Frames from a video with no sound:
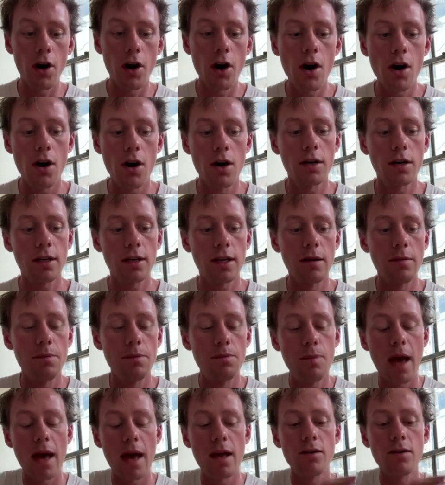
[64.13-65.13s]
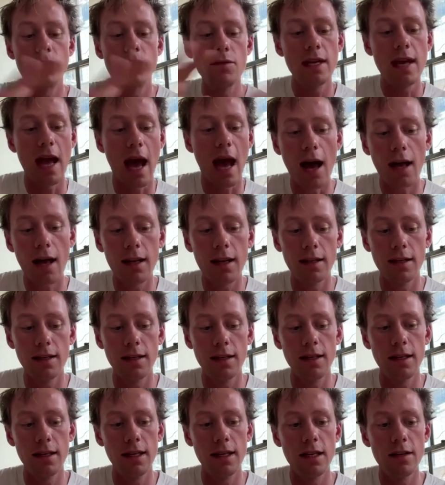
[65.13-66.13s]
art can bend
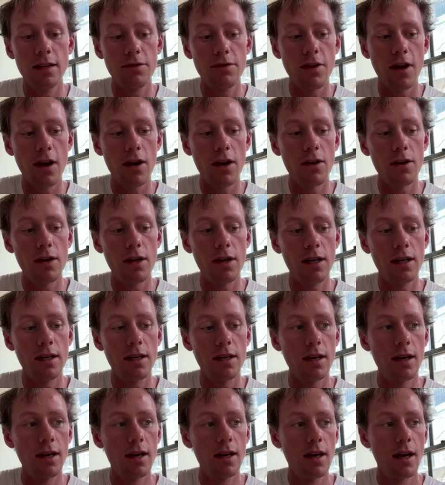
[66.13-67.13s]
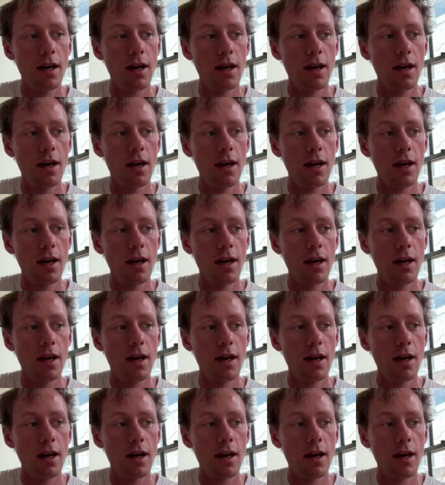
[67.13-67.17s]
reality in a very